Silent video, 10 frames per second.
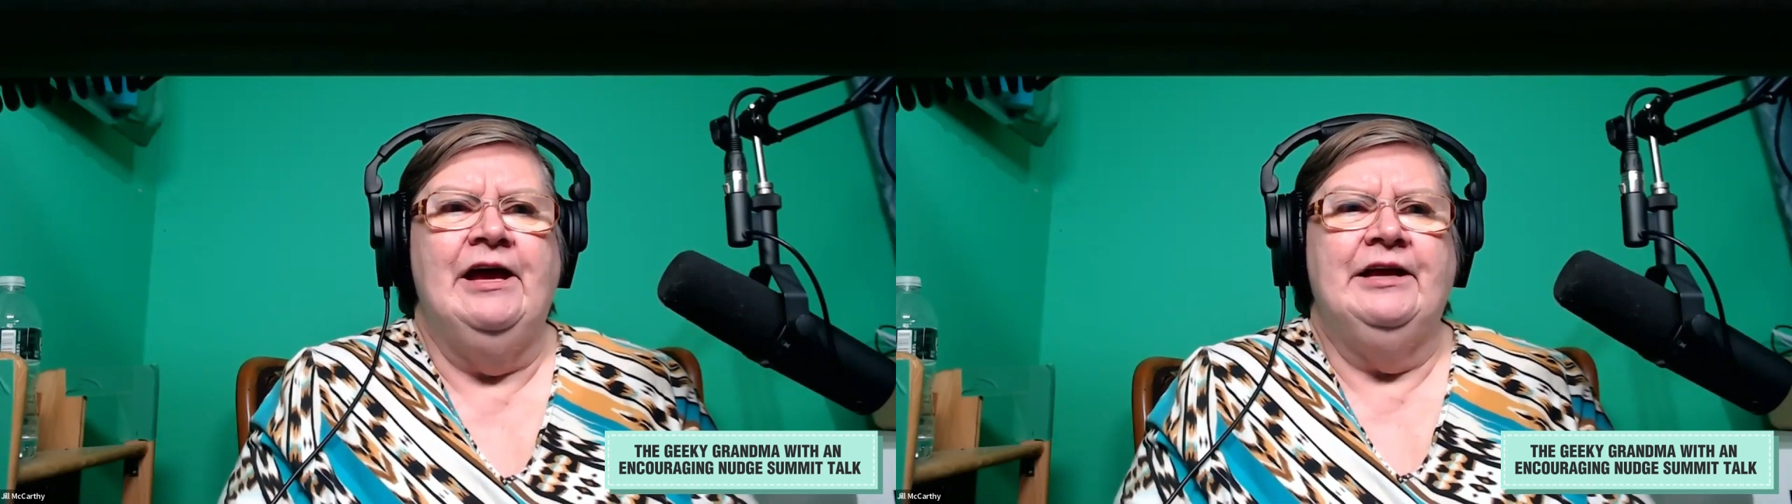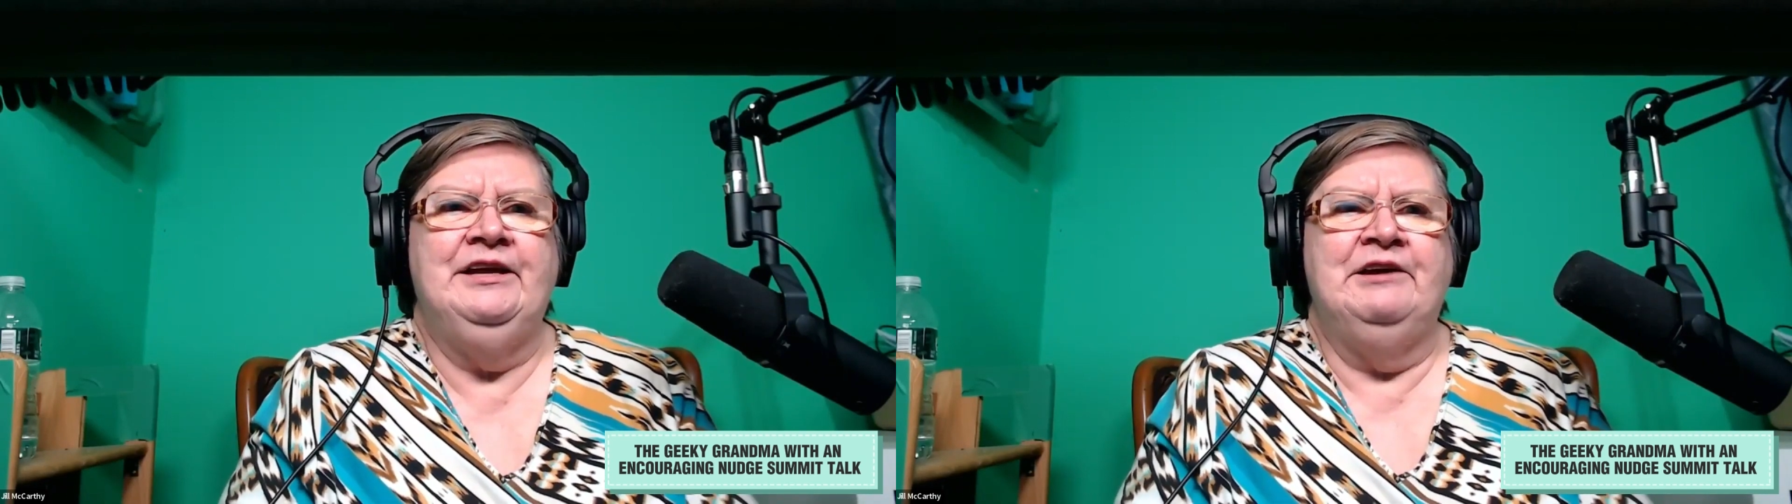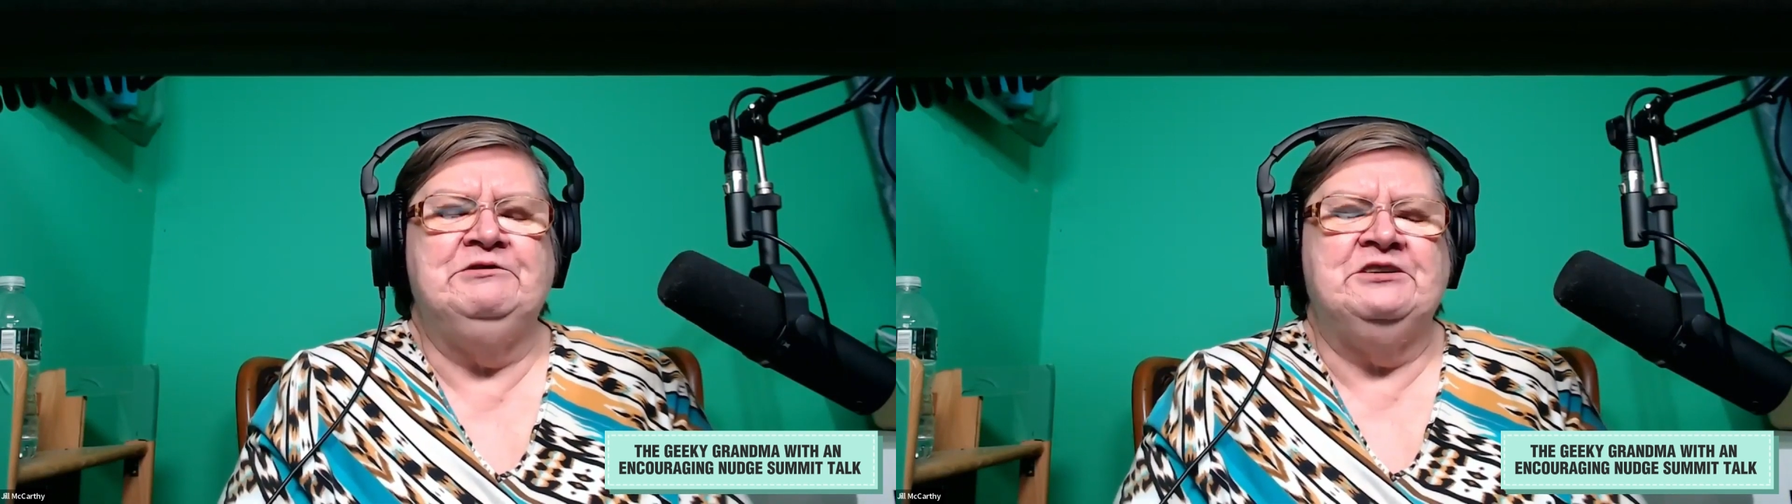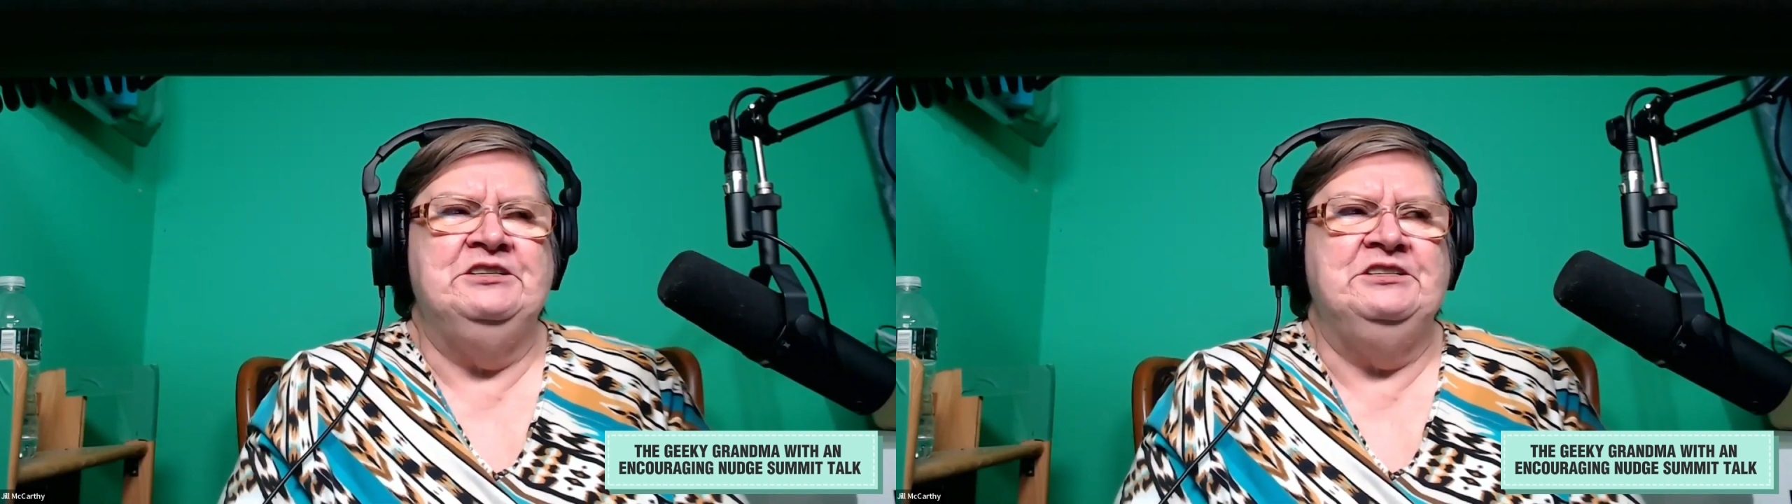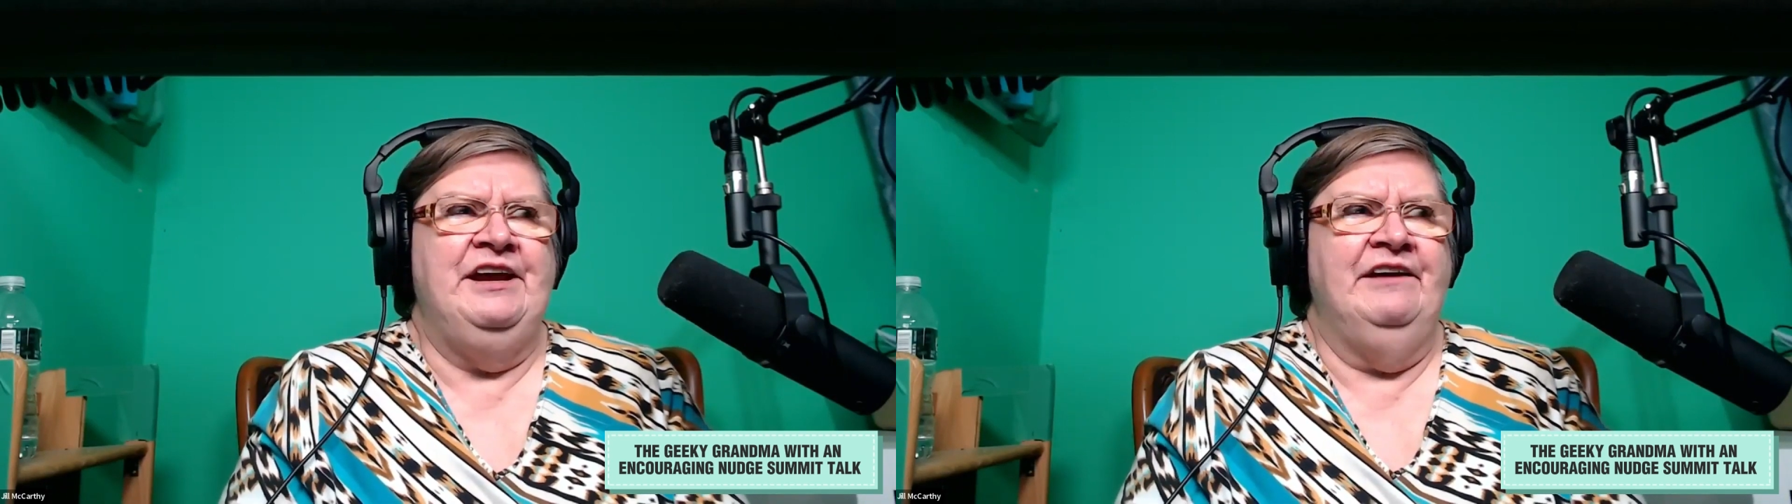gifts
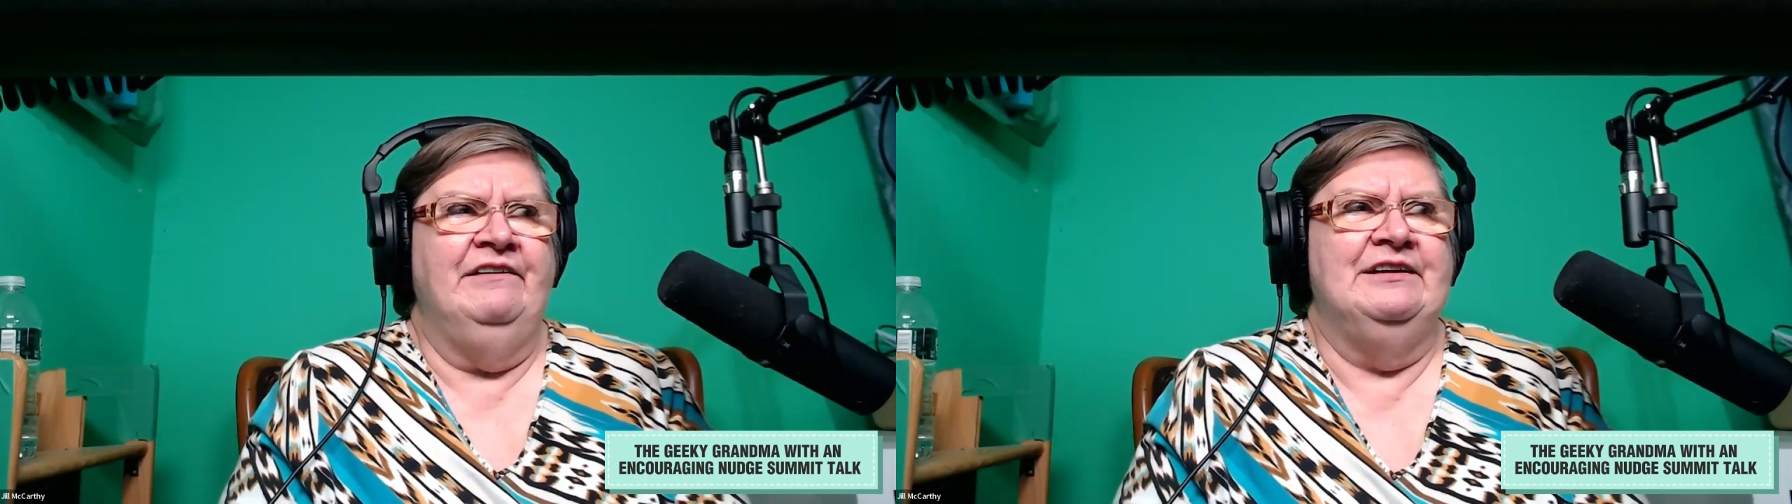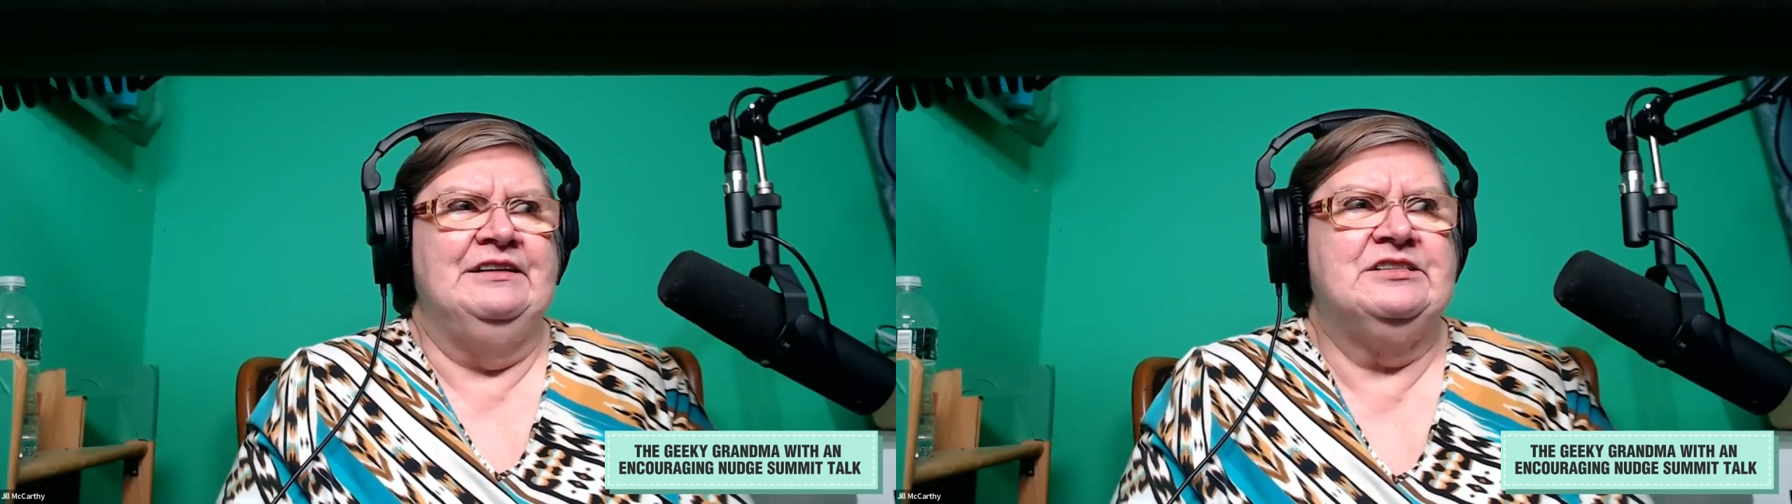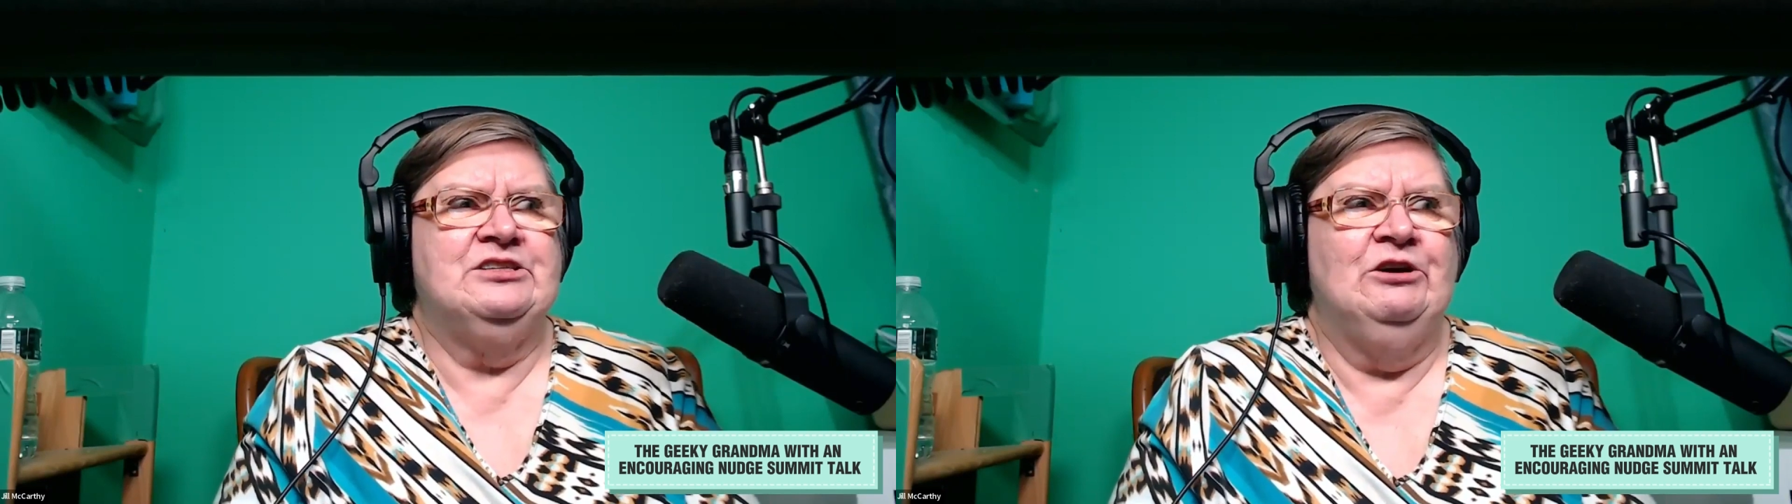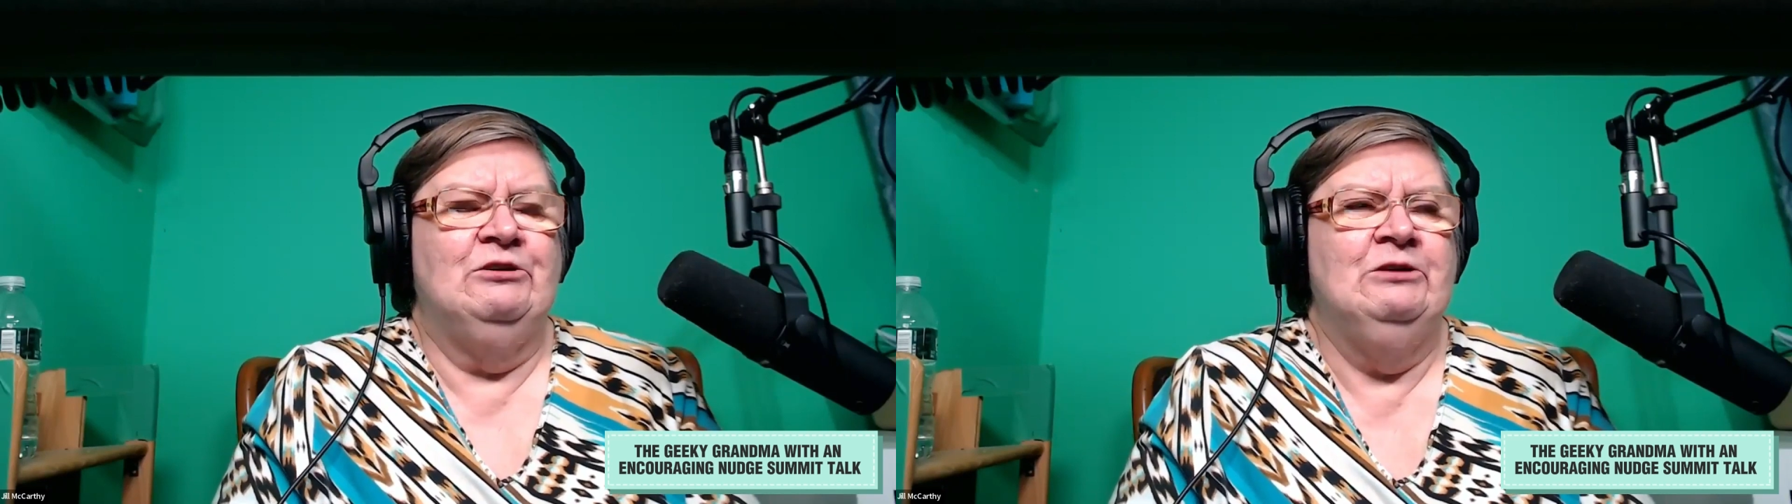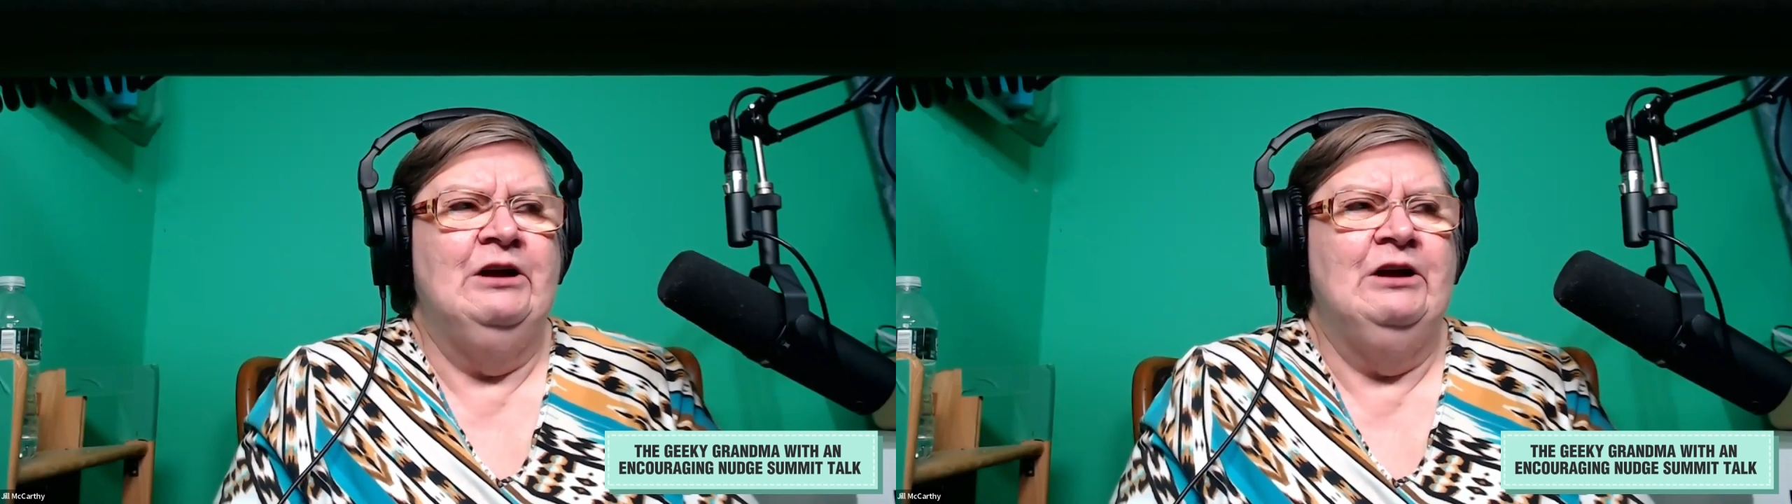and talents. So